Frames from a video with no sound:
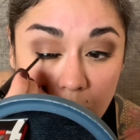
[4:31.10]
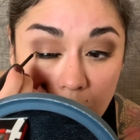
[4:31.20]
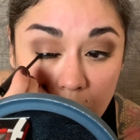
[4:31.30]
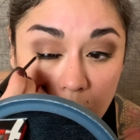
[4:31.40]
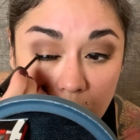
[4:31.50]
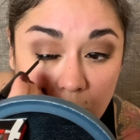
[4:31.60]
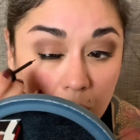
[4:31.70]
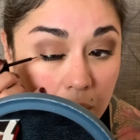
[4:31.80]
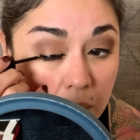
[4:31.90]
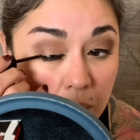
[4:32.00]
clean
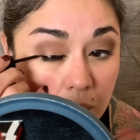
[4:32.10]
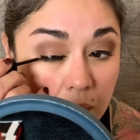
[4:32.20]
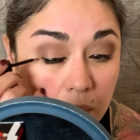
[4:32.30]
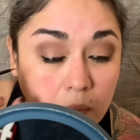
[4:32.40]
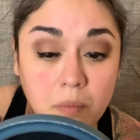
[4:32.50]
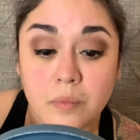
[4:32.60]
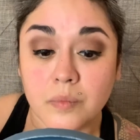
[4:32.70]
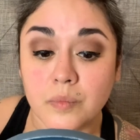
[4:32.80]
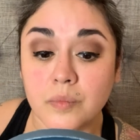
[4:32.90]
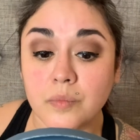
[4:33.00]
finish,
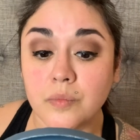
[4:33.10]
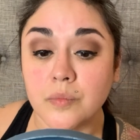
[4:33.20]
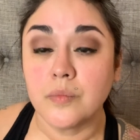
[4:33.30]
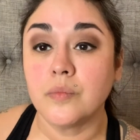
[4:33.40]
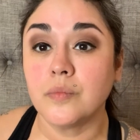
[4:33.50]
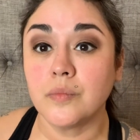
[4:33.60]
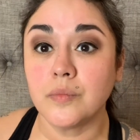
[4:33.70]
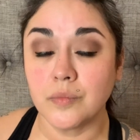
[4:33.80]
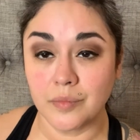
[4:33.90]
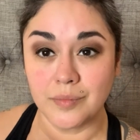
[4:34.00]
and it's
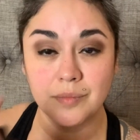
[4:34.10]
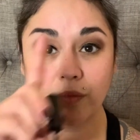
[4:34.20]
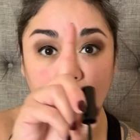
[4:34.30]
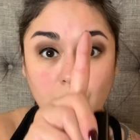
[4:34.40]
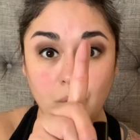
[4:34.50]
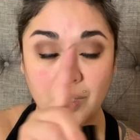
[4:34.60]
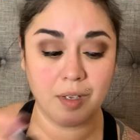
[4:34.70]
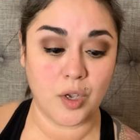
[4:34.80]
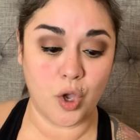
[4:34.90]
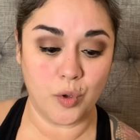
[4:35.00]
actually pretty easy
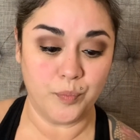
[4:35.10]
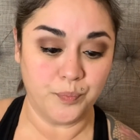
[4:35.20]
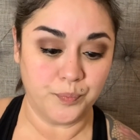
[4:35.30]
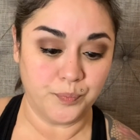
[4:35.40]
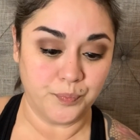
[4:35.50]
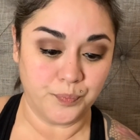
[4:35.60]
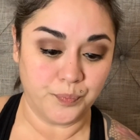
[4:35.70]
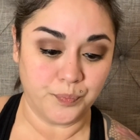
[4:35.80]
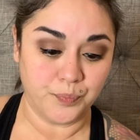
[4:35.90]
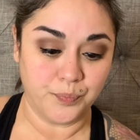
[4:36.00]
to apply.
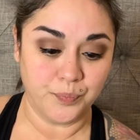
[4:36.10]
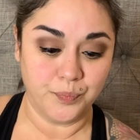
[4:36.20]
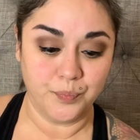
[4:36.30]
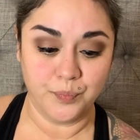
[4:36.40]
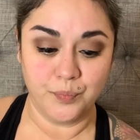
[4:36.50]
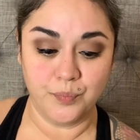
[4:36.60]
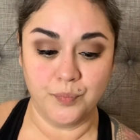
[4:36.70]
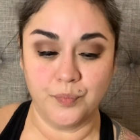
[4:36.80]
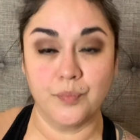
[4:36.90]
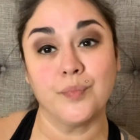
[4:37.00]
So you
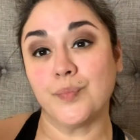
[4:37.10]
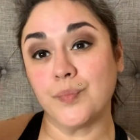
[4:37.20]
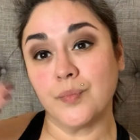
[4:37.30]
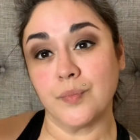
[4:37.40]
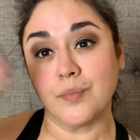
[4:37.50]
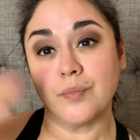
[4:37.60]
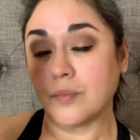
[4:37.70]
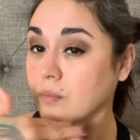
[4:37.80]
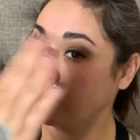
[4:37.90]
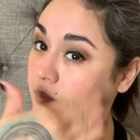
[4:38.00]
have to leave
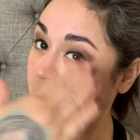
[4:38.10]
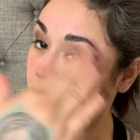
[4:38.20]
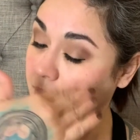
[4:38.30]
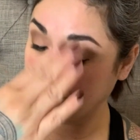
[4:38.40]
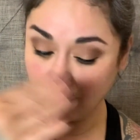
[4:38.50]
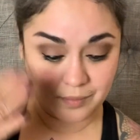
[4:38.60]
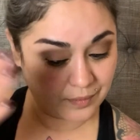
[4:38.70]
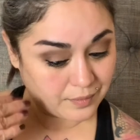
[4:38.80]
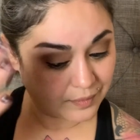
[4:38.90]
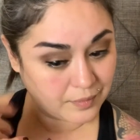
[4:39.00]
this until it
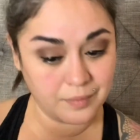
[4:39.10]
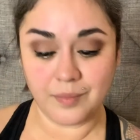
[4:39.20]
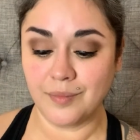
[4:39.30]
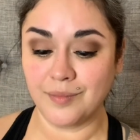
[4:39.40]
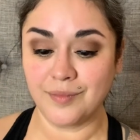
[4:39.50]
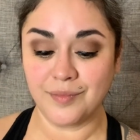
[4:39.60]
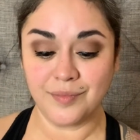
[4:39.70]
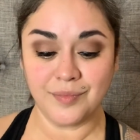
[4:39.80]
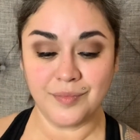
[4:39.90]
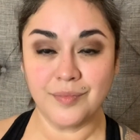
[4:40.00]
dries before you
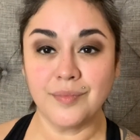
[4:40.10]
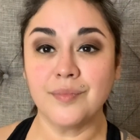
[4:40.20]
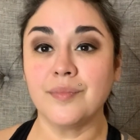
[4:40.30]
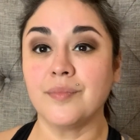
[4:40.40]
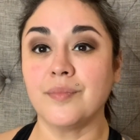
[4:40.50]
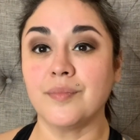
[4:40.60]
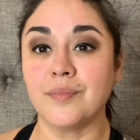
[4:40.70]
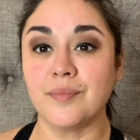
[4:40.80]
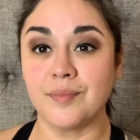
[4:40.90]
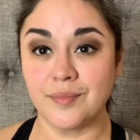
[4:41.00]
put your second
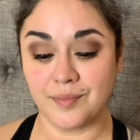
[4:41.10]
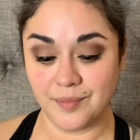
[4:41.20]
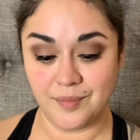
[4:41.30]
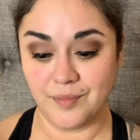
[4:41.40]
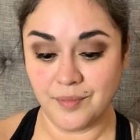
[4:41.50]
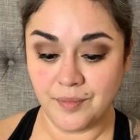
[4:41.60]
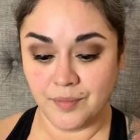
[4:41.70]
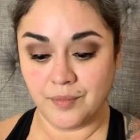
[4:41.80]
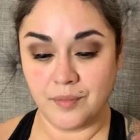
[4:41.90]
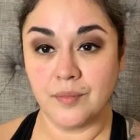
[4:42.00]
coat on. So
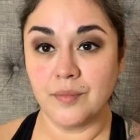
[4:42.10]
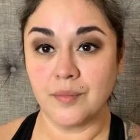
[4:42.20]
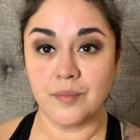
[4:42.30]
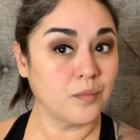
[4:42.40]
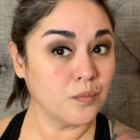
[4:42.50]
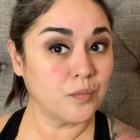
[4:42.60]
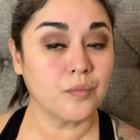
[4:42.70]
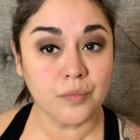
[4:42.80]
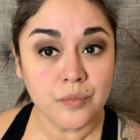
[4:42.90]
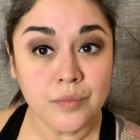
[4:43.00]

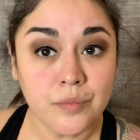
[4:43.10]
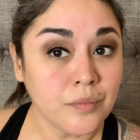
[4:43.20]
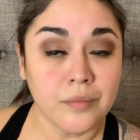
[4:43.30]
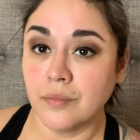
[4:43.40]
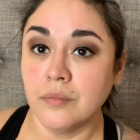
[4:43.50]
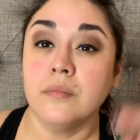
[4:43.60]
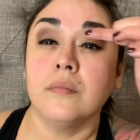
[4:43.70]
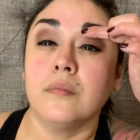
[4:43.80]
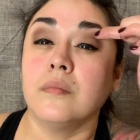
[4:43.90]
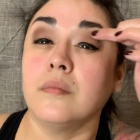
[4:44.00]
I'm gonna go on
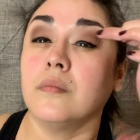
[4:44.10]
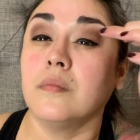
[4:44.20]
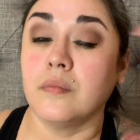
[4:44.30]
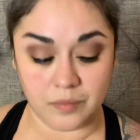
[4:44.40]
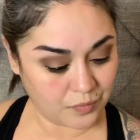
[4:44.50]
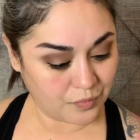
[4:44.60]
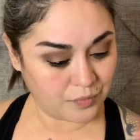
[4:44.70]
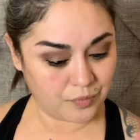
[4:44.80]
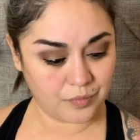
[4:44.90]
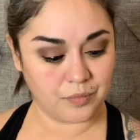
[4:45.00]
to
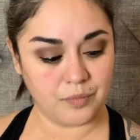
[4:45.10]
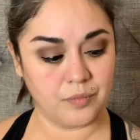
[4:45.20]
the